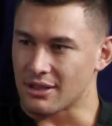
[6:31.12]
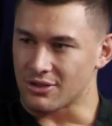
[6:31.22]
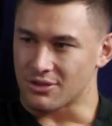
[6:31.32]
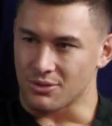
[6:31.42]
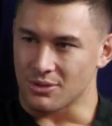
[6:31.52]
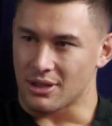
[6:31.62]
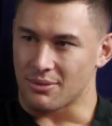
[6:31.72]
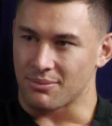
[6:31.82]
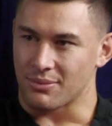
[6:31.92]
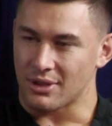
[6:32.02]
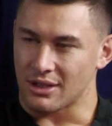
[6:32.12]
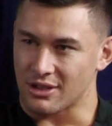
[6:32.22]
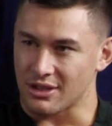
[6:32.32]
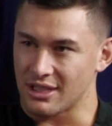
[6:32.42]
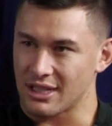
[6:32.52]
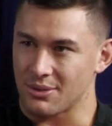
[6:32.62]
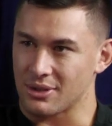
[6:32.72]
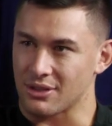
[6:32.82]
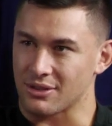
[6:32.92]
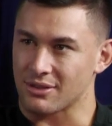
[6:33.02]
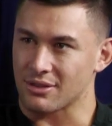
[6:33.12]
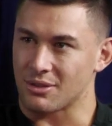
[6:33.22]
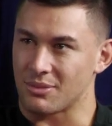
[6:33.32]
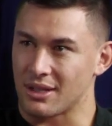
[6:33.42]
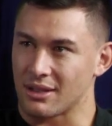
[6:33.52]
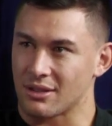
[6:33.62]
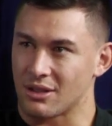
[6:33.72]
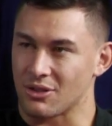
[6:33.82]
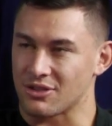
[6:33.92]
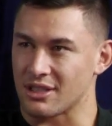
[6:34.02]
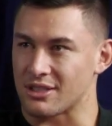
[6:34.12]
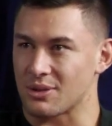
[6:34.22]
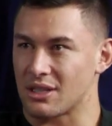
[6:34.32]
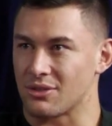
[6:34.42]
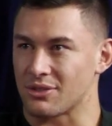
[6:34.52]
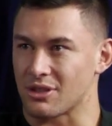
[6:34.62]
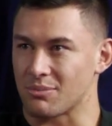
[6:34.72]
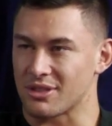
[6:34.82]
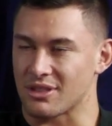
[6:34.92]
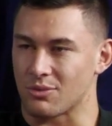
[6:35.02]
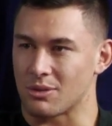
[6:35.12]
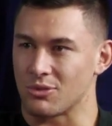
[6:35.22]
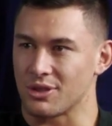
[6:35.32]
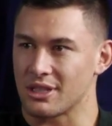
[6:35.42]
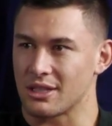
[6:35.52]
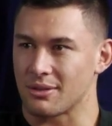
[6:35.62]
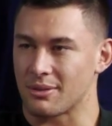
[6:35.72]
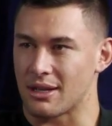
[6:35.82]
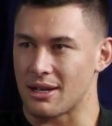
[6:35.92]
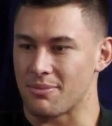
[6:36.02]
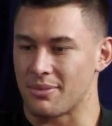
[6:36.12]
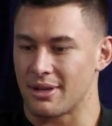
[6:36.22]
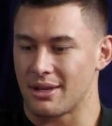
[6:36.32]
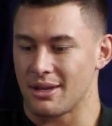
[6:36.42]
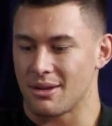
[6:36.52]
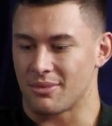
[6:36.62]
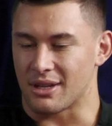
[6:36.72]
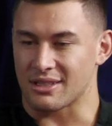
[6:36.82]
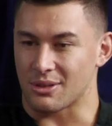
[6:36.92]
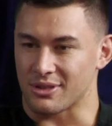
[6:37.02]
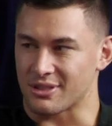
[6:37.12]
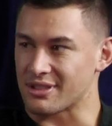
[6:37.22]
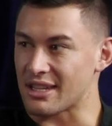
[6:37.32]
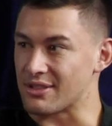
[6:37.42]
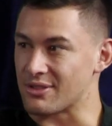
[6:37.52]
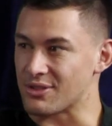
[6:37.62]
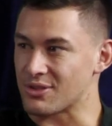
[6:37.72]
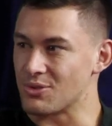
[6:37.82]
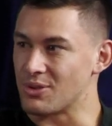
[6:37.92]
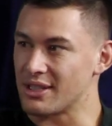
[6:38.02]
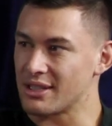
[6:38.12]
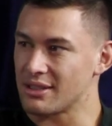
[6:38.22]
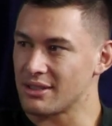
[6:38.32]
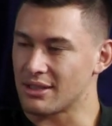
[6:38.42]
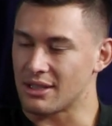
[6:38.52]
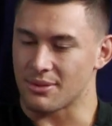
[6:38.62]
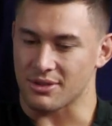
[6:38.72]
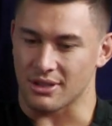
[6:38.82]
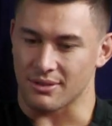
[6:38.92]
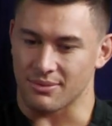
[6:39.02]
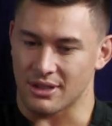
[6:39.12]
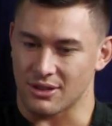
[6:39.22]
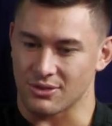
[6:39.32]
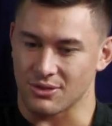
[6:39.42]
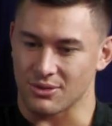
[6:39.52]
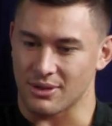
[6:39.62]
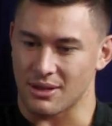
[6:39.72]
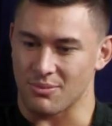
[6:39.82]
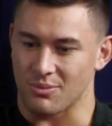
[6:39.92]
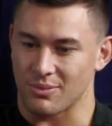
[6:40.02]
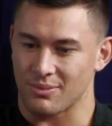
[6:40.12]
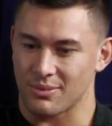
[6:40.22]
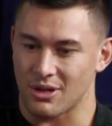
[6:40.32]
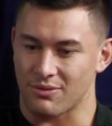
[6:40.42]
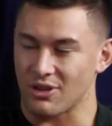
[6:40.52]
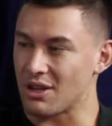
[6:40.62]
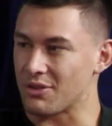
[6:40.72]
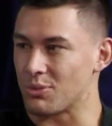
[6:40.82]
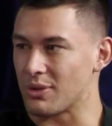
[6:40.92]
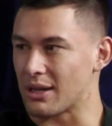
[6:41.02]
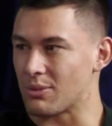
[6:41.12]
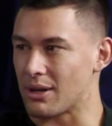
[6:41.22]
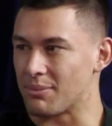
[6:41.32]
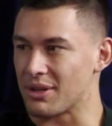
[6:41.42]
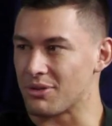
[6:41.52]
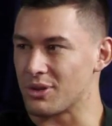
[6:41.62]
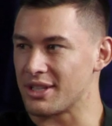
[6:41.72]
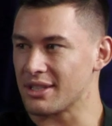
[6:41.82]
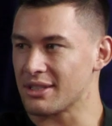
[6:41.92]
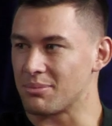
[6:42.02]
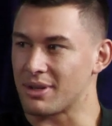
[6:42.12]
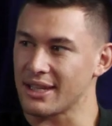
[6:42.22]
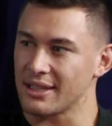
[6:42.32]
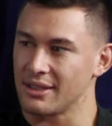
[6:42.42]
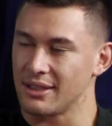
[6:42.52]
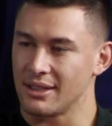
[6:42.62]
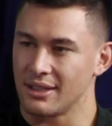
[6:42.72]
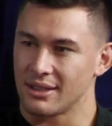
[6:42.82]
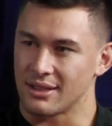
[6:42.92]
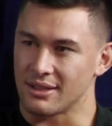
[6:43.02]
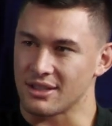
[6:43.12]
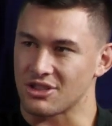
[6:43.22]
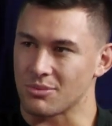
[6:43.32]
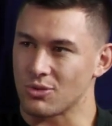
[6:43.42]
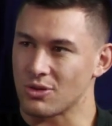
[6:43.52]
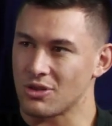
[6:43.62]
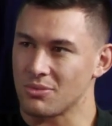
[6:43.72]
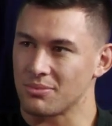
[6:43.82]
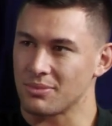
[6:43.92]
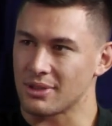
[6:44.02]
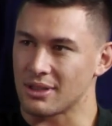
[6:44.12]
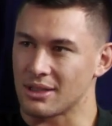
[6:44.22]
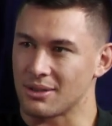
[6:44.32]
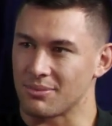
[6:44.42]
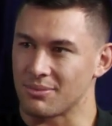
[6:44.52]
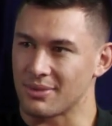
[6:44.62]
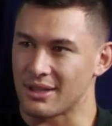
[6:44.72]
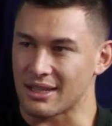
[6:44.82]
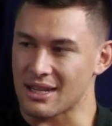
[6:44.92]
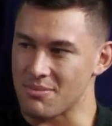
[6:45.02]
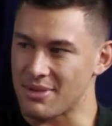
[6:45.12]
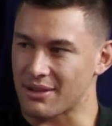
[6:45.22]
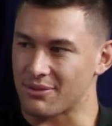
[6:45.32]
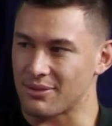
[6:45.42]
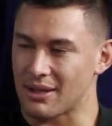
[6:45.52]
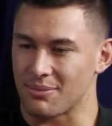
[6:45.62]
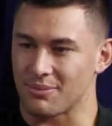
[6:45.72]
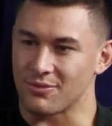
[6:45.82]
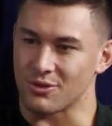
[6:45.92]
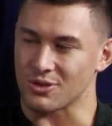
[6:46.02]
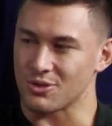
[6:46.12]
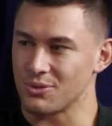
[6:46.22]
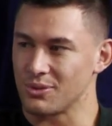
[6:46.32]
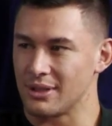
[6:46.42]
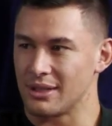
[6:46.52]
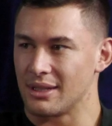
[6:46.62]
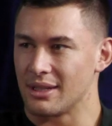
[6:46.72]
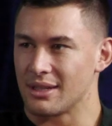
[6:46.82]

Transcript: so I got to, um, I did a year where I was on my, I was year 12, so I was meant to have one more year. Um, I said I wanted to stay and do school here. Um, so I'll do, um, I'll fly over like um, every weekend and play yeah, yeah. and the SG Ball comp, um, and then come back, for school.